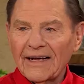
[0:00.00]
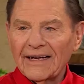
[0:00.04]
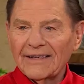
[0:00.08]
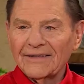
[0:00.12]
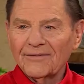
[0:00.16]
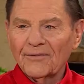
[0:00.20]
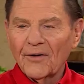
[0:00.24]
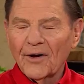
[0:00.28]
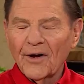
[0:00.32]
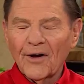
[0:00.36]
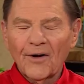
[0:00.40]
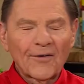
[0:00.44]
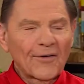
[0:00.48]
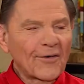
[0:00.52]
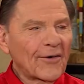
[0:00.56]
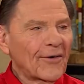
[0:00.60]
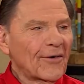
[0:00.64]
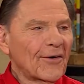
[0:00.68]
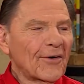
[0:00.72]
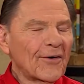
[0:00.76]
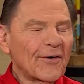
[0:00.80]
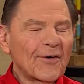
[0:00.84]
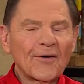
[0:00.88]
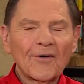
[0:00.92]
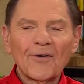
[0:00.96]
and
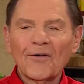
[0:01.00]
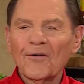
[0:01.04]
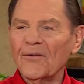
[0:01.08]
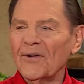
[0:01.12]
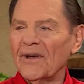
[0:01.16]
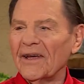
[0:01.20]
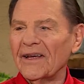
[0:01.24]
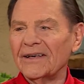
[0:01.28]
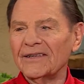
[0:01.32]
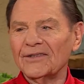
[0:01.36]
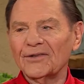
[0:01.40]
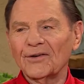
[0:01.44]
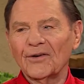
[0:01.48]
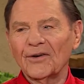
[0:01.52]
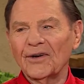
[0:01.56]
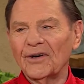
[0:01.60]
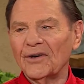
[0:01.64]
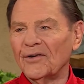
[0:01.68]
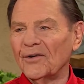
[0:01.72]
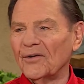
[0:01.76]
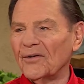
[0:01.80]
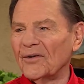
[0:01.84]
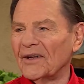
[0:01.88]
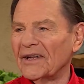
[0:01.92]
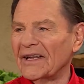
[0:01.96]
oh, we
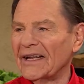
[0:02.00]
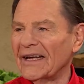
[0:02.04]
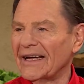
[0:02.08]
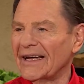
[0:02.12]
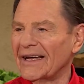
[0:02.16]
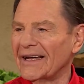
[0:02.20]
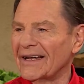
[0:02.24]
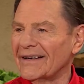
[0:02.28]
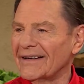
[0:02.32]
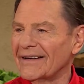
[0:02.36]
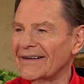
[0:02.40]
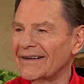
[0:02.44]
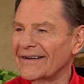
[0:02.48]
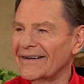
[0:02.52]
enjoyed doing that.